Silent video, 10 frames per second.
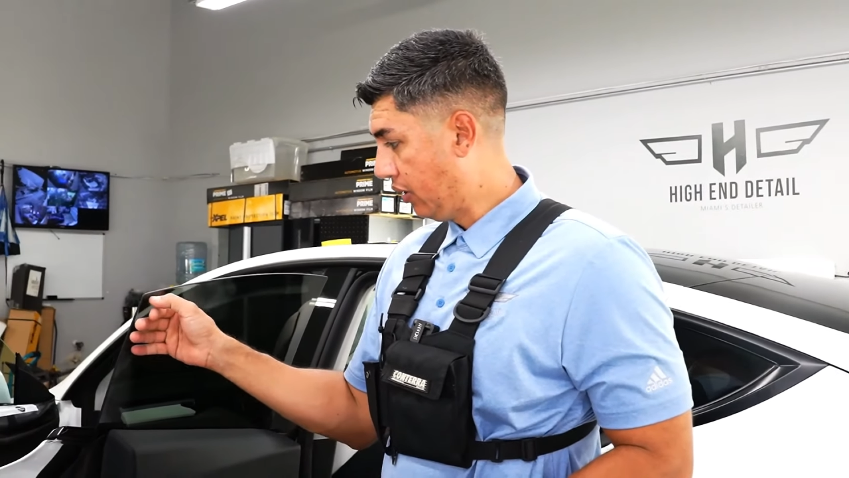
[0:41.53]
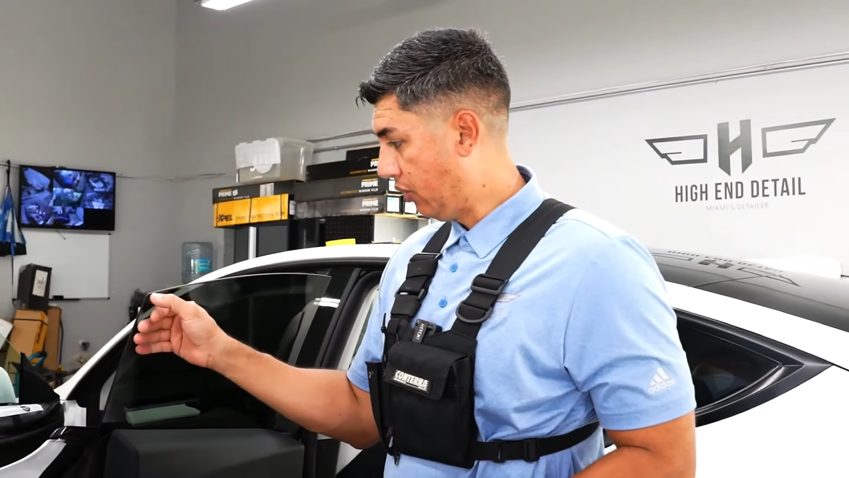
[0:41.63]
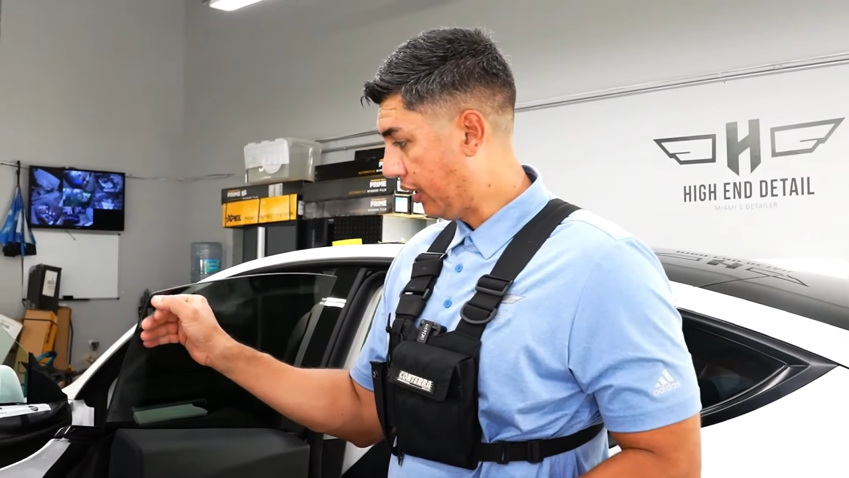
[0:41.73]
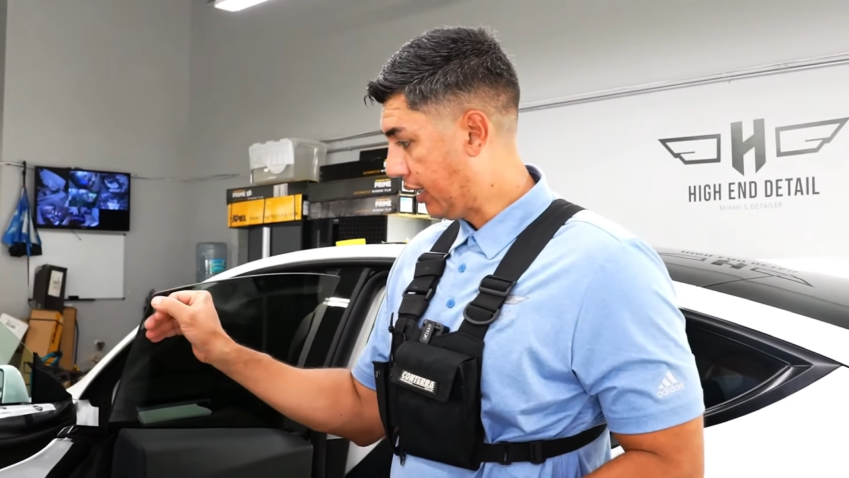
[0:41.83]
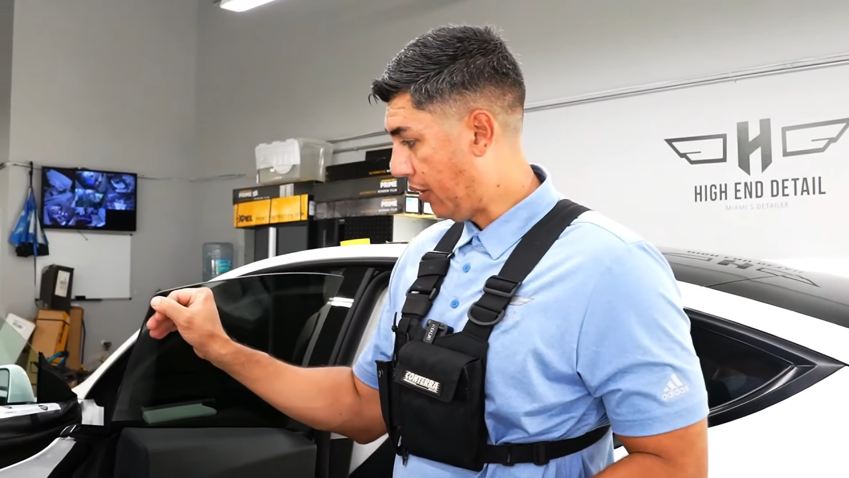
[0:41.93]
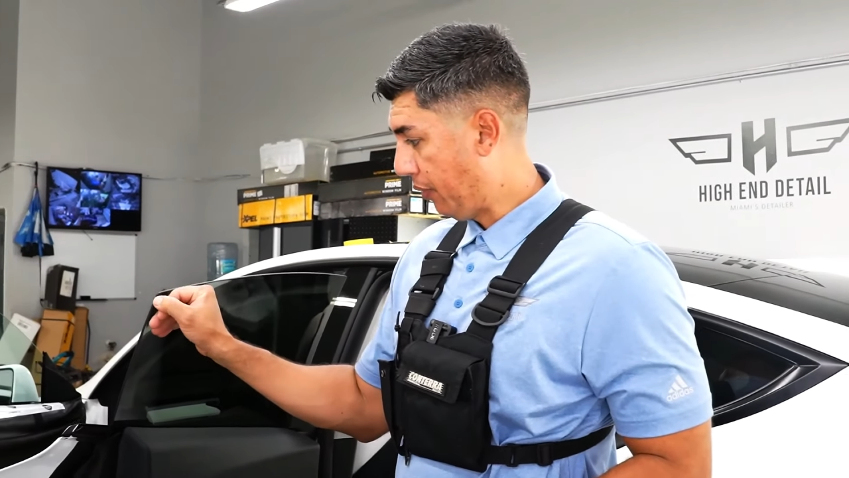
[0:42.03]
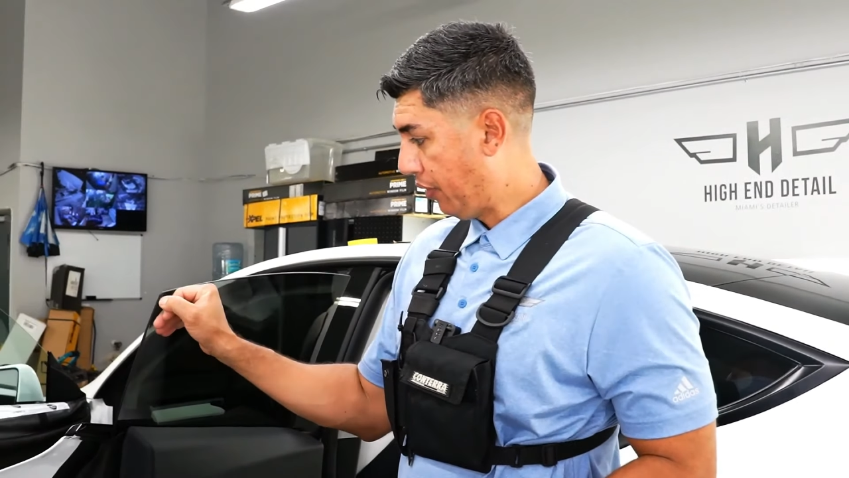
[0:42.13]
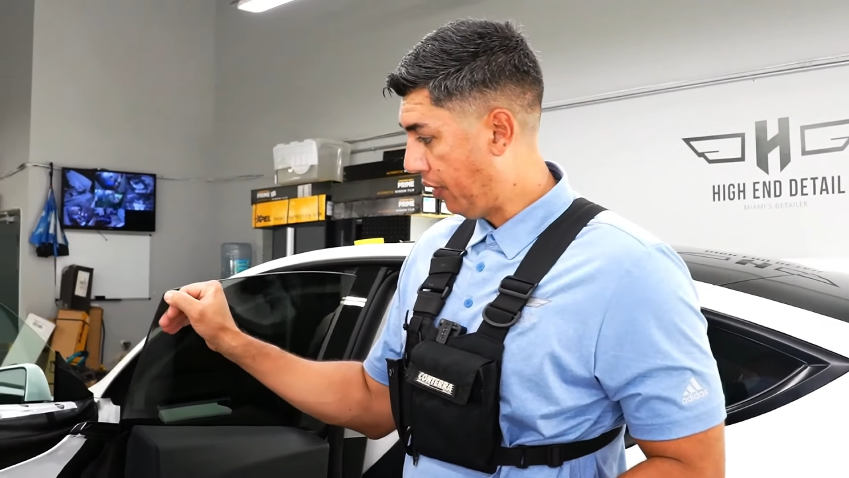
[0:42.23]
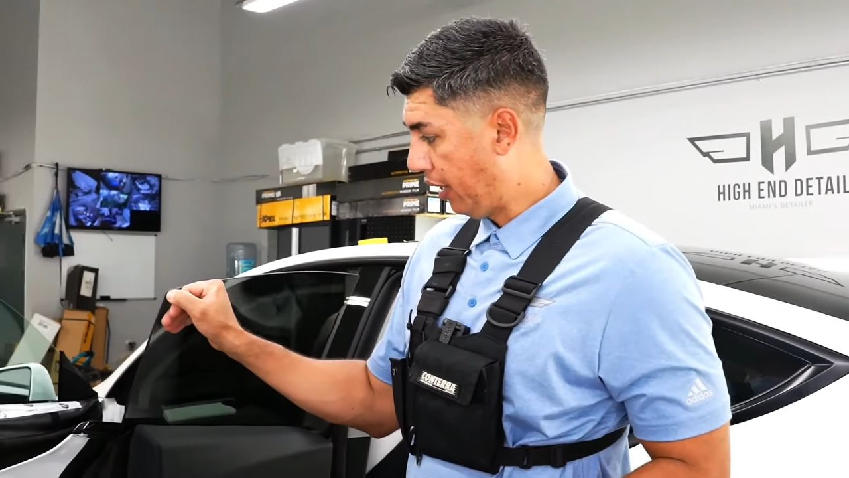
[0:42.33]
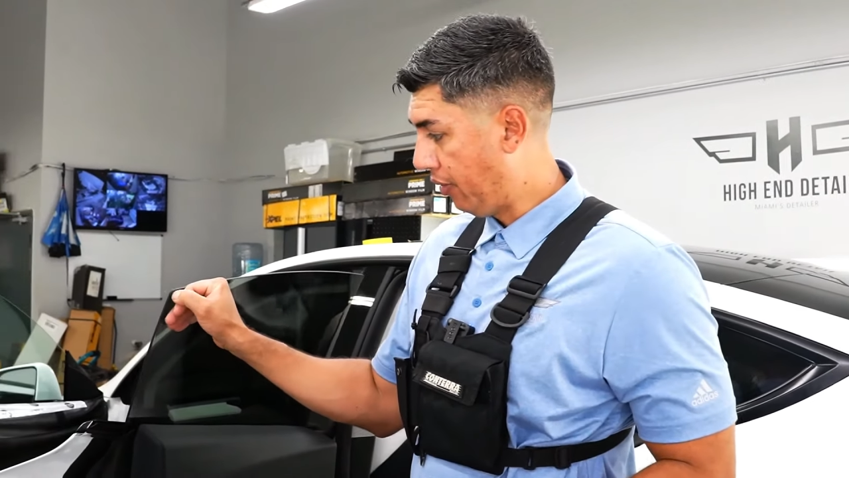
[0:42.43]
go like that with
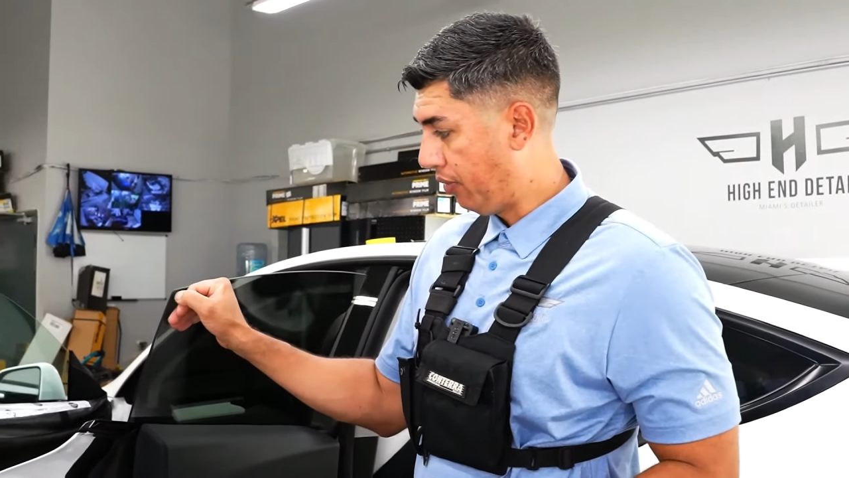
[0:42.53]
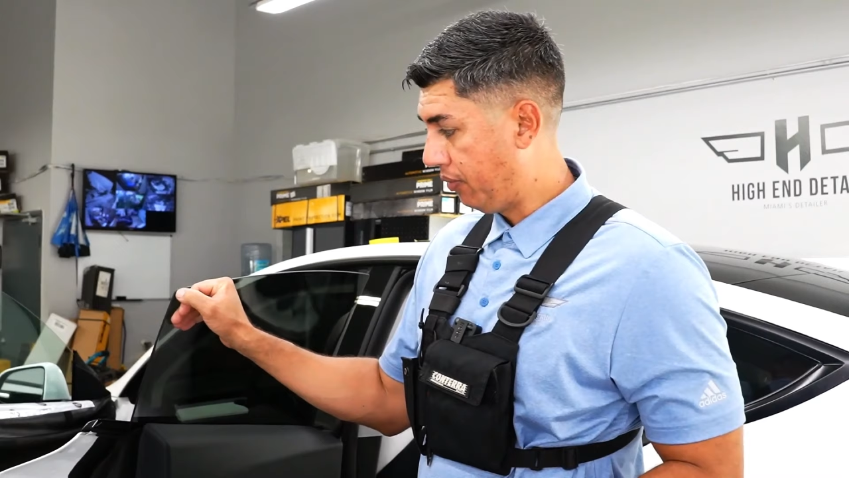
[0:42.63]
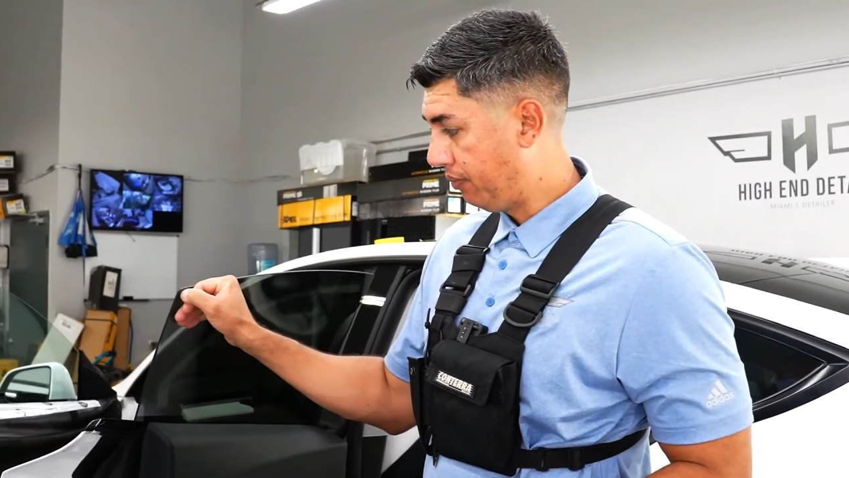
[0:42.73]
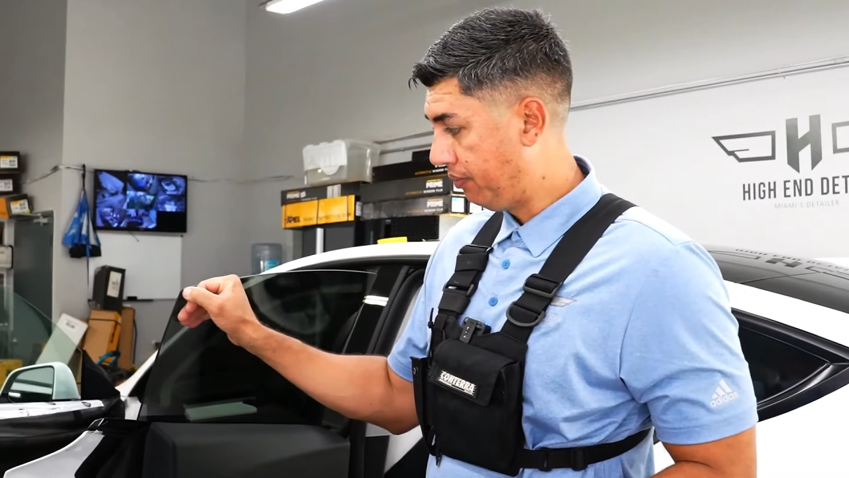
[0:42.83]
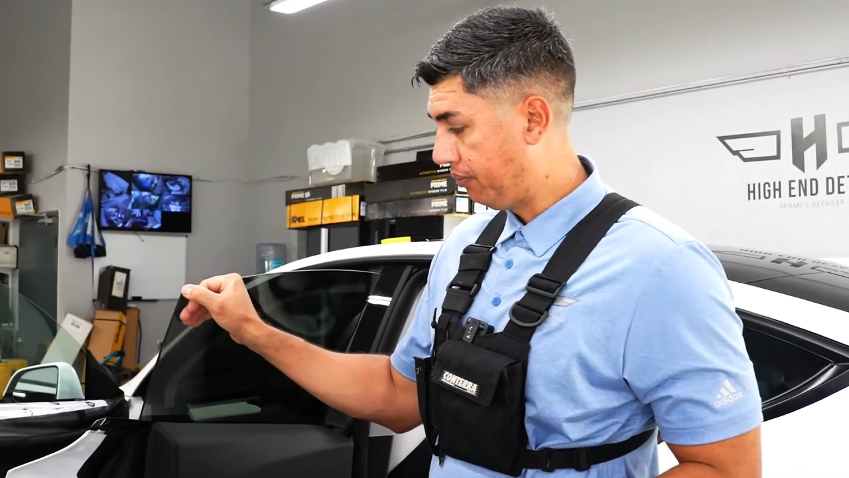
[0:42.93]
your nail,